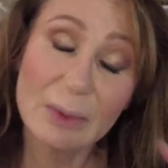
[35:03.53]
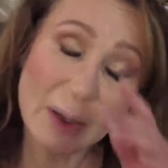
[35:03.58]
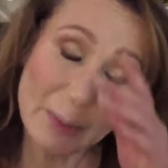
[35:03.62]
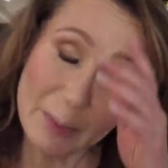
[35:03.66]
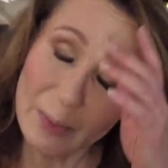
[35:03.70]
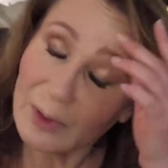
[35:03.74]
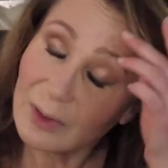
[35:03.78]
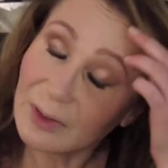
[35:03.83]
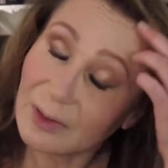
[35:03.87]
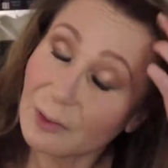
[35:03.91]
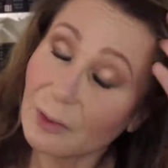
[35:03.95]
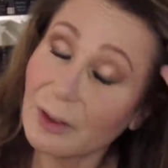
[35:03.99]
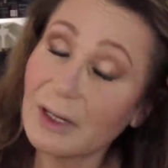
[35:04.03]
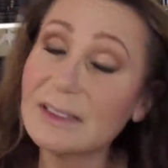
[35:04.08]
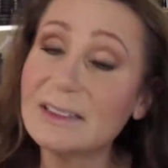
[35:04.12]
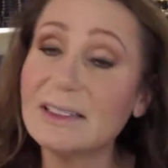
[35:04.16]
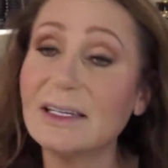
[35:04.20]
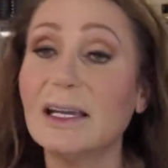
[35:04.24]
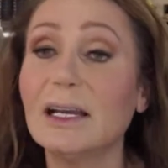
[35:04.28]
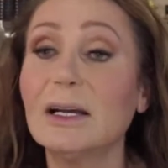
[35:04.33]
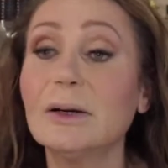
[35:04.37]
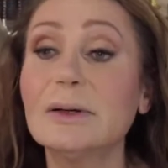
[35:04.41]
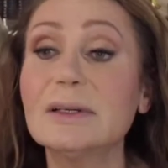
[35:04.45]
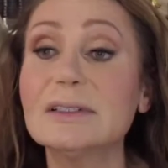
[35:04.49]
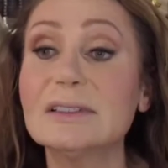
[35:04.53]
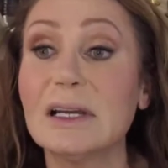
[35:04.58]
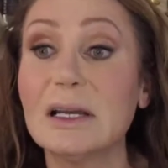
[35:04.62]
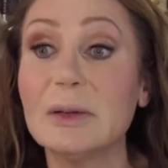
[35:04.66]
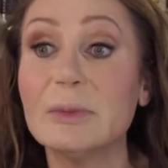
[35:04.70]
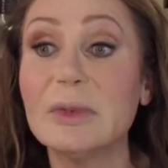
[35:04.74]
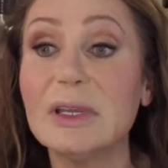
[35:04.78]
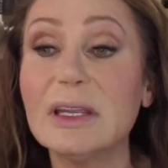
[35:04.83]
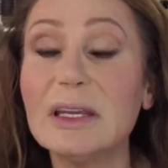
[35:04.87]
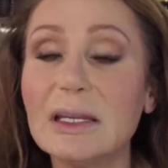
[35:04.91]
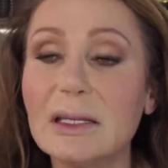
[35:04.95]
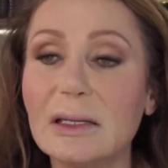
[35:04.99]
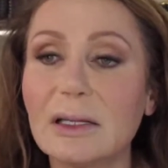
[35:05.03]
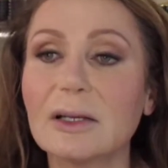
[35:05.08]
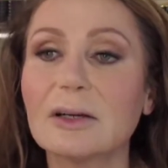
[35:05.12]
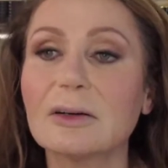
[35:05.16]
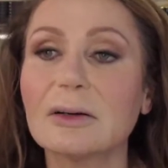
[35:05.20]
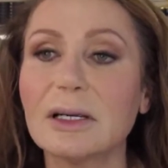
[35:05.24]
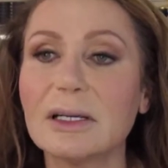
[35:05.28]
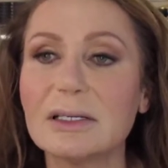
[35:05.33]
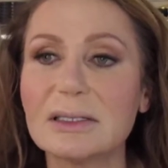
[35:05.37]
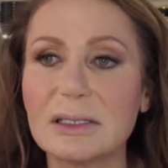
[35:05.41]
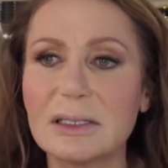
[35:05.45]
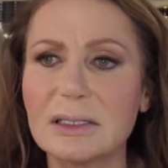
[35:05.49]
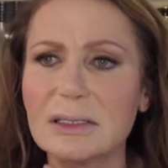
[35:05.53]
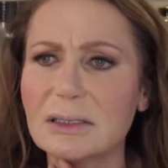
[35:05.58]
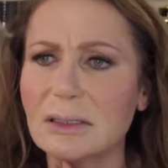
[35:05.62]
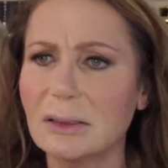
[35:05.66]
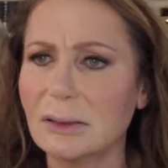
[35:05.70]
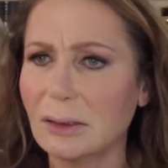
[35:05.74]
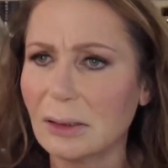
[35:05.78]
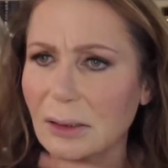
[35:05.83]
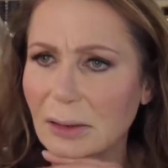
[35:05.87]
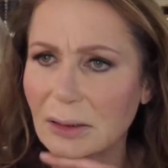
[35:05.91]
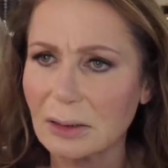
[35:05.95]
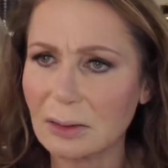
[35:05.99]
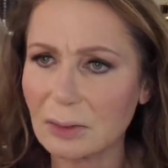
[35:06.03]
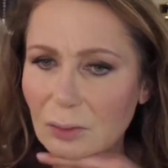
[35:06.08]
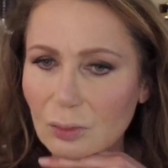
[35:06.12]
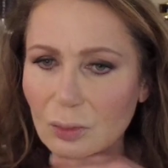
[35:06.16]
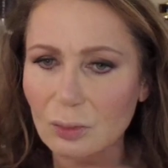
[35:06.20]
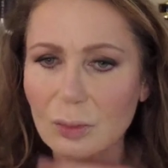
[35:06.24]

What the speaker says: up at crazy hours, I'm eating like crazy. So look at this.